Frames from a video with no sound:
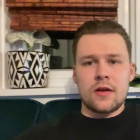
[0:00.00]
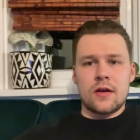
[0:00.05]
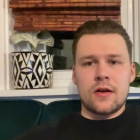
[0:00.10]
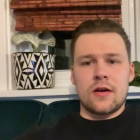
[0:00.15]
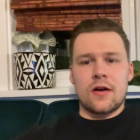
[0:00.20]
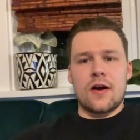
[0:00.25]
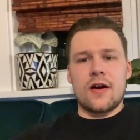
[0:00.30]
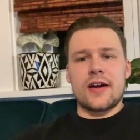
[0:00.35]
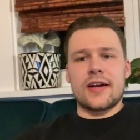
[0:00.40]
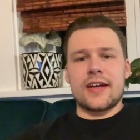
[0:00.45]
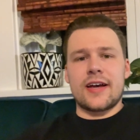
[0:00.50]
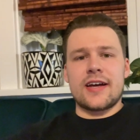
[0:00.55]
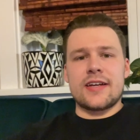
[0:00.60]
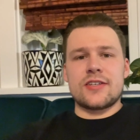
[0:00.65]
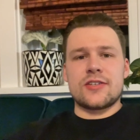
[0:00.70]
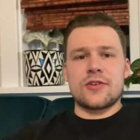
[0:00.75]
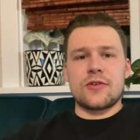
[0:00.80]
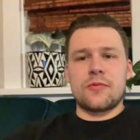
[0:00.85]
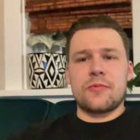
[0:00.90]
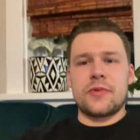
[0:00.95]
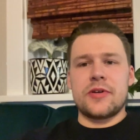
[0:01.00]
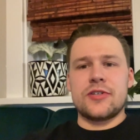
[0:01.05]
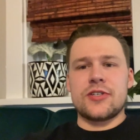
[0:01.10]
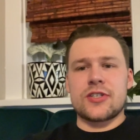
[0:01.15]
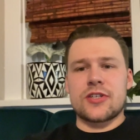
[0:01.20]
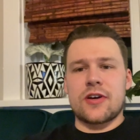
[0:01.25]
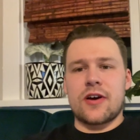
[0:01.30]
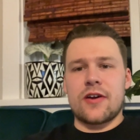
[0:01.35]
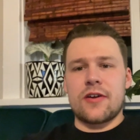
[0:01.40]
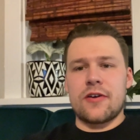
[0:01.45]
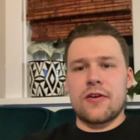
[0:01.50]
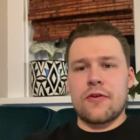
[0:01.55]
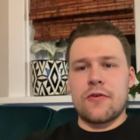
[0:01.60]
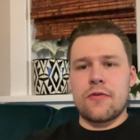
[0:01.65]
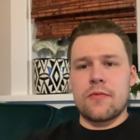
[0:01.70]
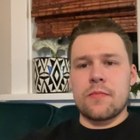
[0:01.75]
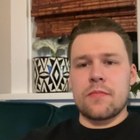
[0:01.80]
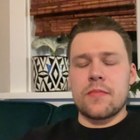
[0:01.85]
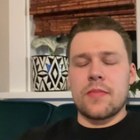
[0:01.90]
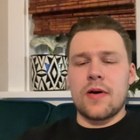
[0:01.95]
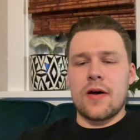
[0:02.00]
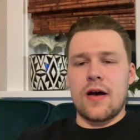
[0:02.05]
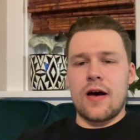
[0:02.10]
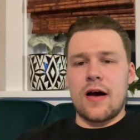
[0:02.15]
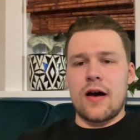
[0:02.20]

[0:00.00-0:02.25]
All right, guys, so we just got home.